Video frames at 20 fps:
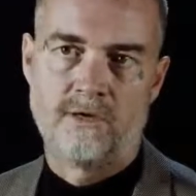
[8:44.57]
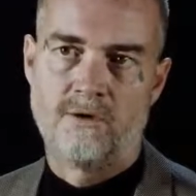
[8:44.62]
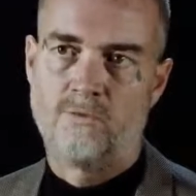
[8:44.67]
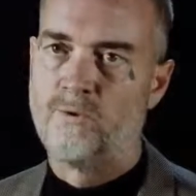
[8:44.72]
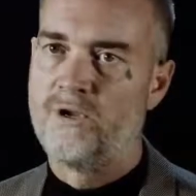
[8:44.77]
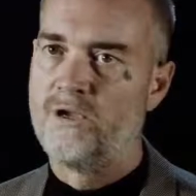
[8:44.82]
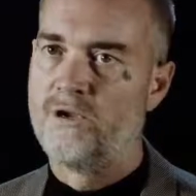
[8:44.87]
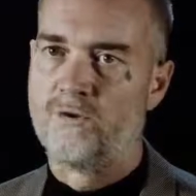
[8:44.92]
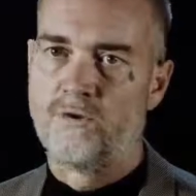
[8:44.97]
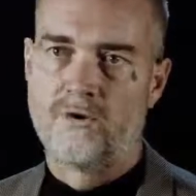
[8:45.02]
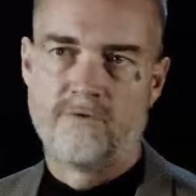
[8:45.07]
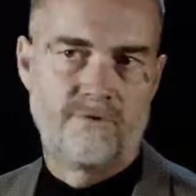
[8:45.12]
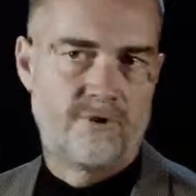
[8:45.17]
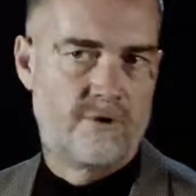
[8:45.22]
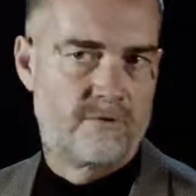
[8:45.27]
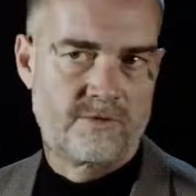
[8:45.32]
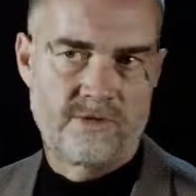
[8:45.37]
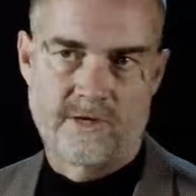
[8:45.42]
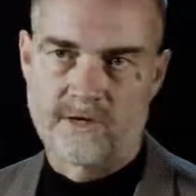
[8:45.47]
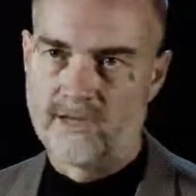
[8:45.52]
We know of
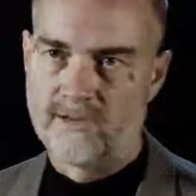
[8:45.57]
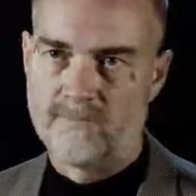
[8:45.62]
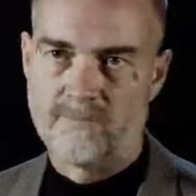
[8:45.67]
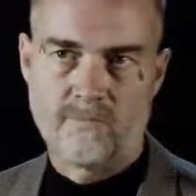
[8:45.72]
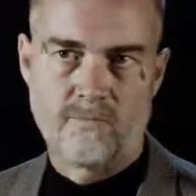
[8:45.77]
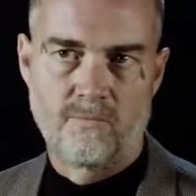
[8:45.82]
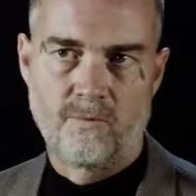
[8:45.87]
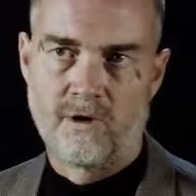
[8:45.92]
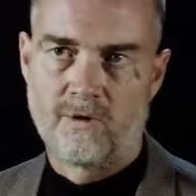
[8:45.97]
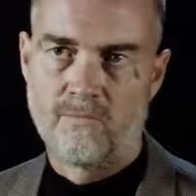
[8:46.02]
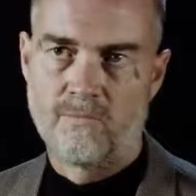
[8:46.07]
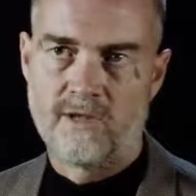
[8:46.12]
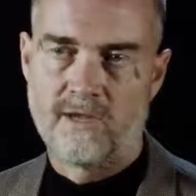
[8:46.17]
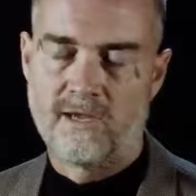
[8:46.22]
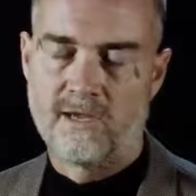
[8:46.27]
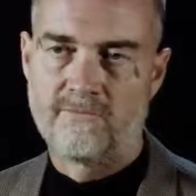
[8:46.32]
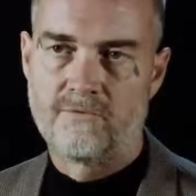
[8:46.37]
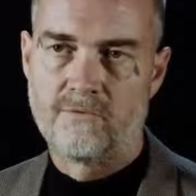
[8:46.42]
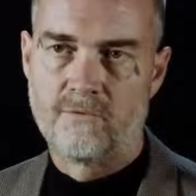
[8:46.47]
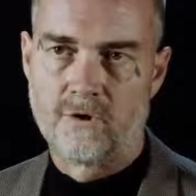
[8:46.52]
no time where we
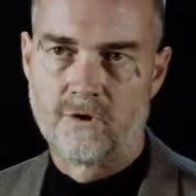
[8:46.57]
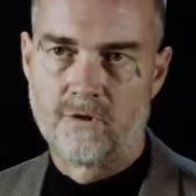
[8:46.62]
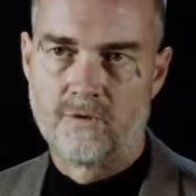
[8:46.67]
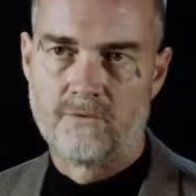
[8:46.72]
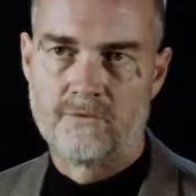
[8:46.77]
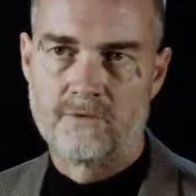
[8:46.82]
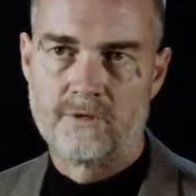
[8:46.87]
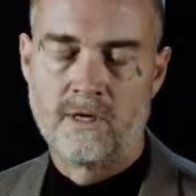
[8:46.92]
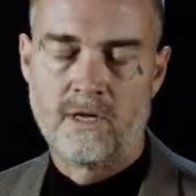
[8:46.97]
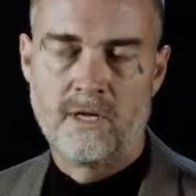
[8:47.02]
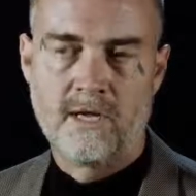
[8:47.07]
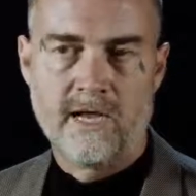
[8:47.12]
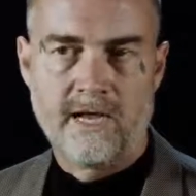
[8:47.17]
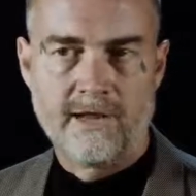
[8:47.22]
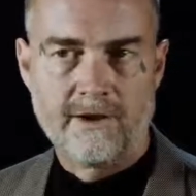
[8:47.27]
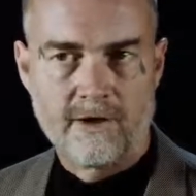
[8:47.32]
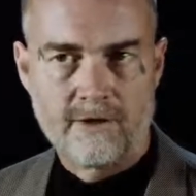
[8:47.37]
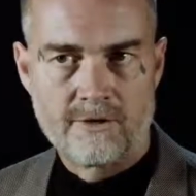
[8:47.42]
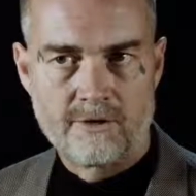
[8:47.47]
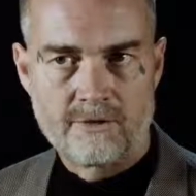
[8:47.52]
have grown
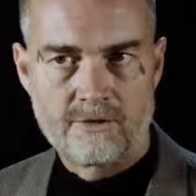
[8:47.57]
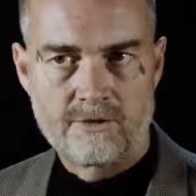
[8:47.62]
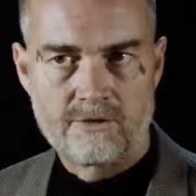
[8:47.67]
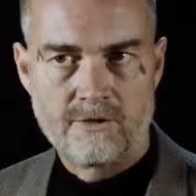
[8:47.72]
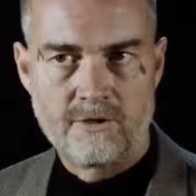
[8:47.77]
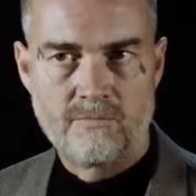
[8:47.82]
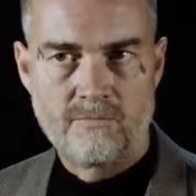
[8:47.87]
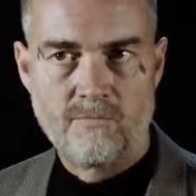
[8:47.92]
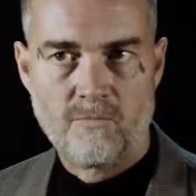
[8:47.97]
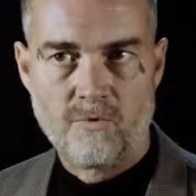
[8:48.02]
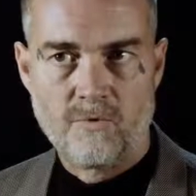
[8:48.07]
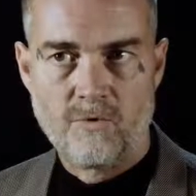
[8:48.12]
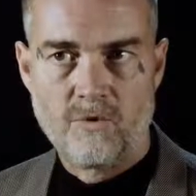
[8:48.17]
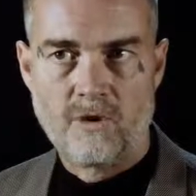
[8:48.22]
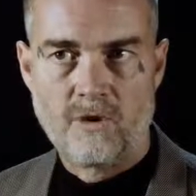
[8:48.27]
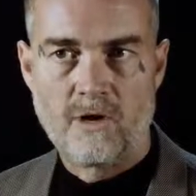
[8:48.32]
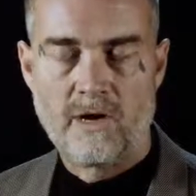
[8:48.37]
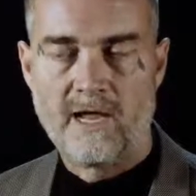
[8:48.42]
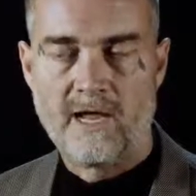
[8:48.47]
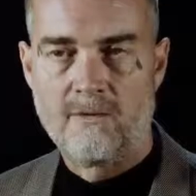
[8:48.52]
and understood
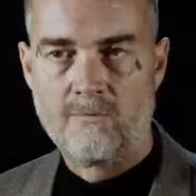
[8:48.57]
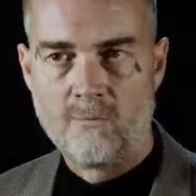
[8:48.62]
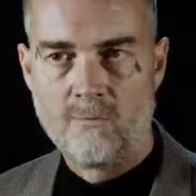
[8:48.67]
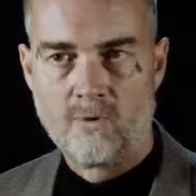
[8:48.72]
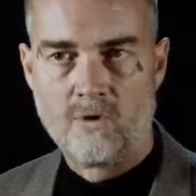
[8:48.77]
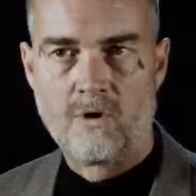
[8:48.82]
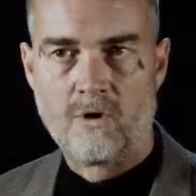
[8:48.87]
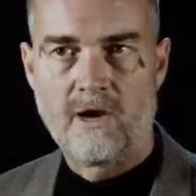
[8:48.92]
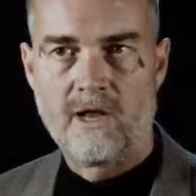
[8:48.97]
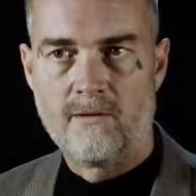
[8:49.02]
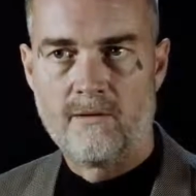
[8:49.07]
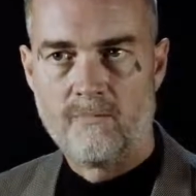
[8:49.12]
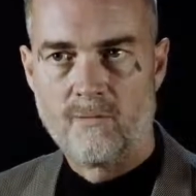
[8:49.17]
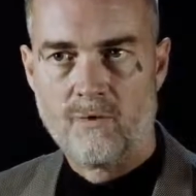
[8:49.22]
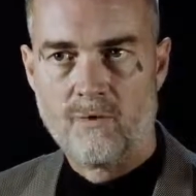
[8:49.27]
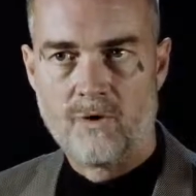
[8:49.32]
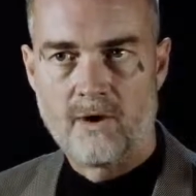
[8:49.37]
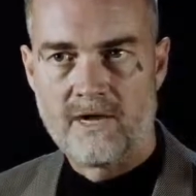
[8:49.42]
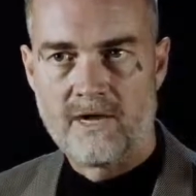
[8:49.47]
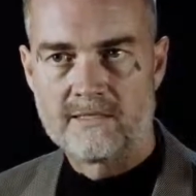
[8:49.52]
more and more and
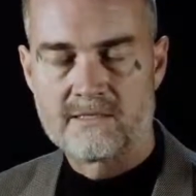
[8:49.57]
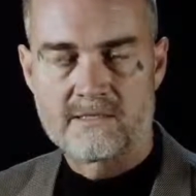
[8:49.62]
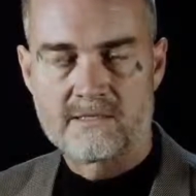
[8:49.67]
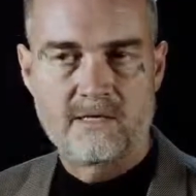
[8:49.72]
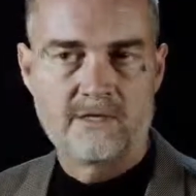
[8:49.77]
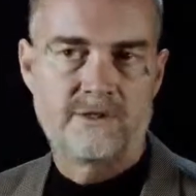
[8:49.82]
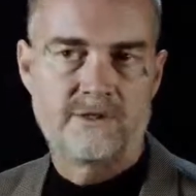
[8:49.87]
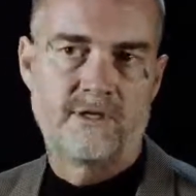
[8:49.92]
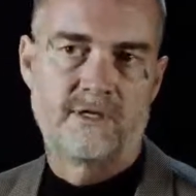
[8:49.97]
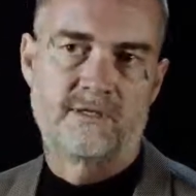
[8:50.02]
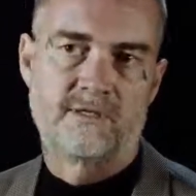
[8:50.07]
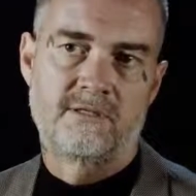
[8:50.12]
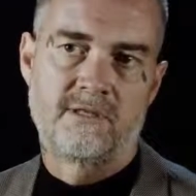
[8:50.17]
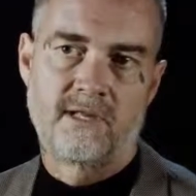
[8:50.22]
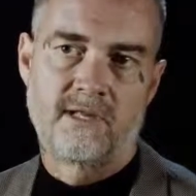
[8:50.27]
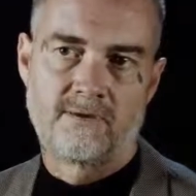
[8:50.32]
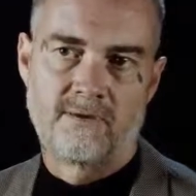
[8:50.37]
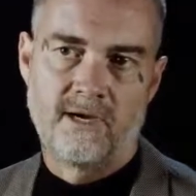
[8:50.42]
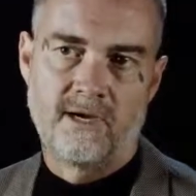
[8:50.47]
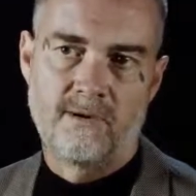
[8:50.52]
more at such an
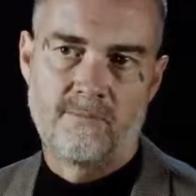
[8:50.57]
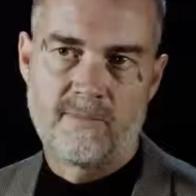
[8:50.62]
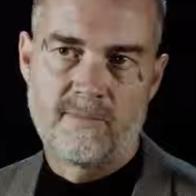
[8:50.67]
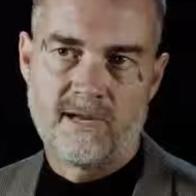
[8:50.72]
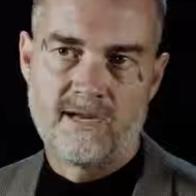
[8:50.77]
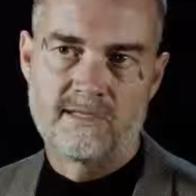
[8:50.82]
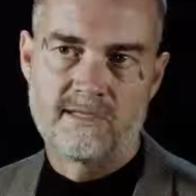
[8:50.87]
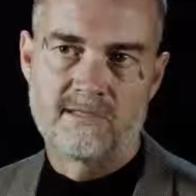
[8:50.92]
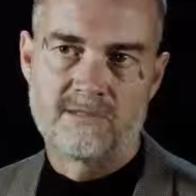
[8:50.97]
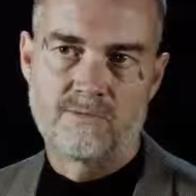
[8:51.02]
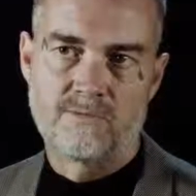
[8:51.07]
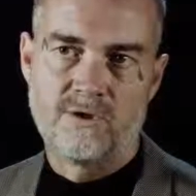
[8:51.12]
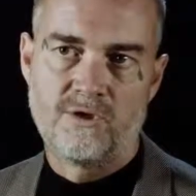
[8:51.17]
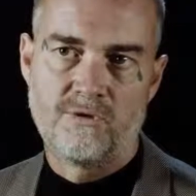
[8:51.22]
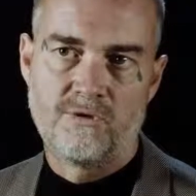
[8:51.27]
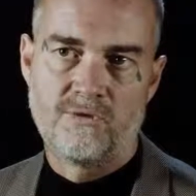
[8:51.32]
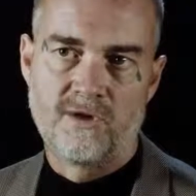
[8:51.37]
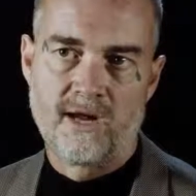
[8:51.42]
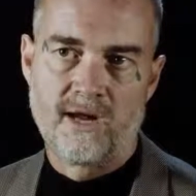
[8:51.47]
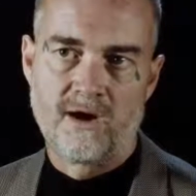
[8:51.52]
accelerated pace as we
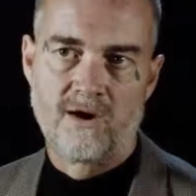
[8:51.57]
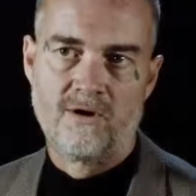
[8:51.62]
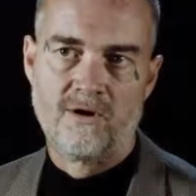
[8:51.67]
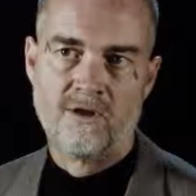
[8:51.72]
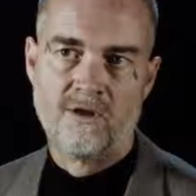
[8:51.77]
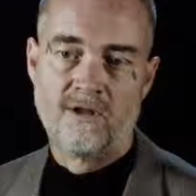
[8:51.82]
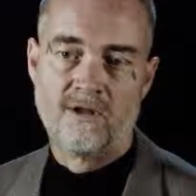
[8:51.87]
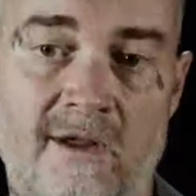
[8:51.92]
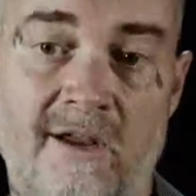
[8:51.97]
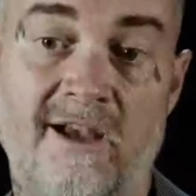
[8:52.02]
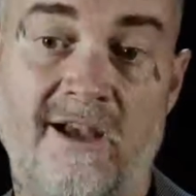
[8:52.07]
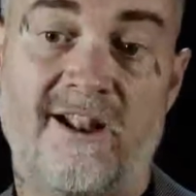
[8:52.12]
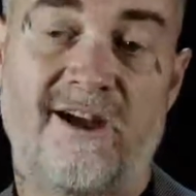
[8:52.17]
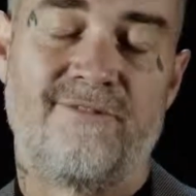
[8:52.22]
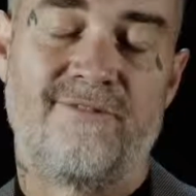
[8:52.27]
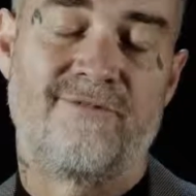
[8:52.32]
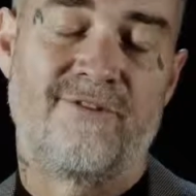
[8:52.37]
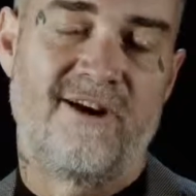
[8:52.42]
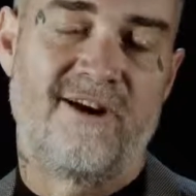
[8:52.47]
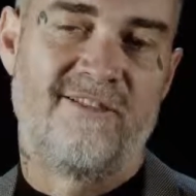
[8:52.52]
do now, and I
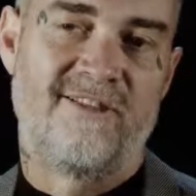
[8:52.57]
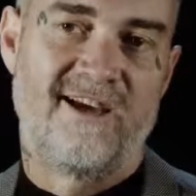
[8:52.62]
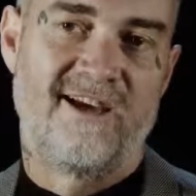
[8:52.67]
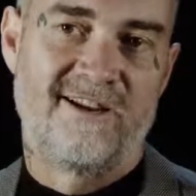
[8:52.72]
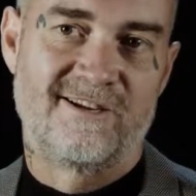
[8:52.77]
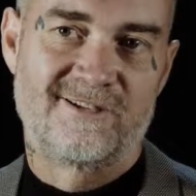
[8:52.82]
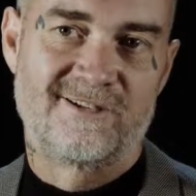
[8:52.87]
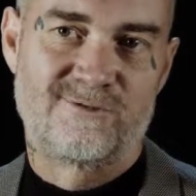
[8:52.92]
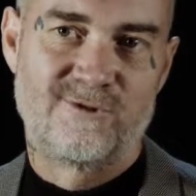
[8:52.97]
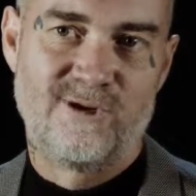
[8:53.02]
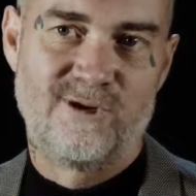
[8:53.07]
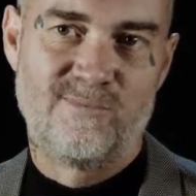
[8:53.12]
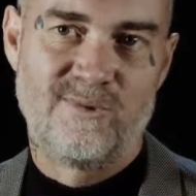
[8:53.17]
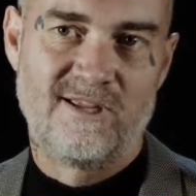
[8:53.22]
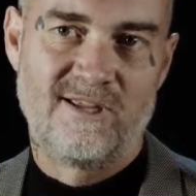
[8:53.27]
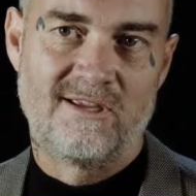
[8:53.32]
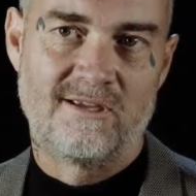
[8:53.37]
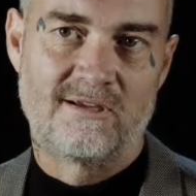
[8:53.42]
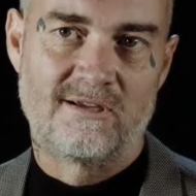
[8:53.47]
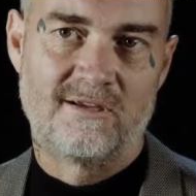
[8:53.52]
find that
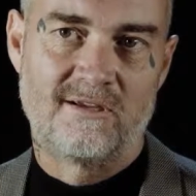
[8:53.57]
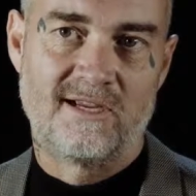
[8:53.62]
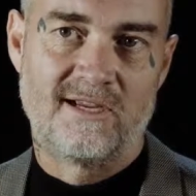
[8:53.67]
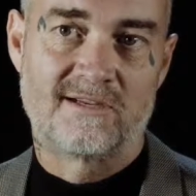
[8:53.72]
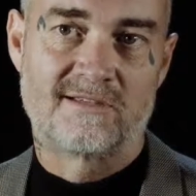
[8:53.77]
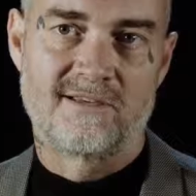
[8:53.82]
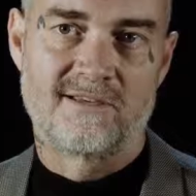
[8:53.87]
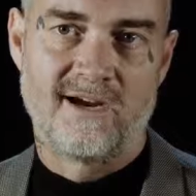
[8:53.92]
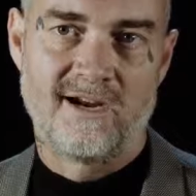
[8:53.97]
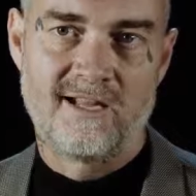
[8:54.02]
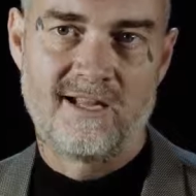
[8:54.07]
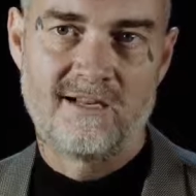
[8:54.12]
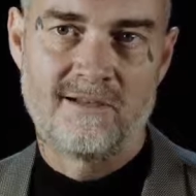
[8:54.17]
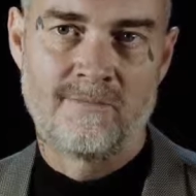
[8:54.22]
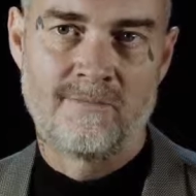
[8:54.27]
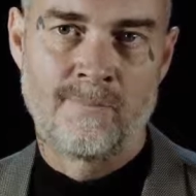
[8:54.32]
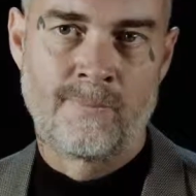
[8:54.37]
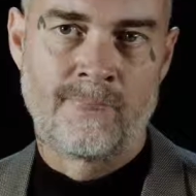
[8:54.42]
extremely exciting,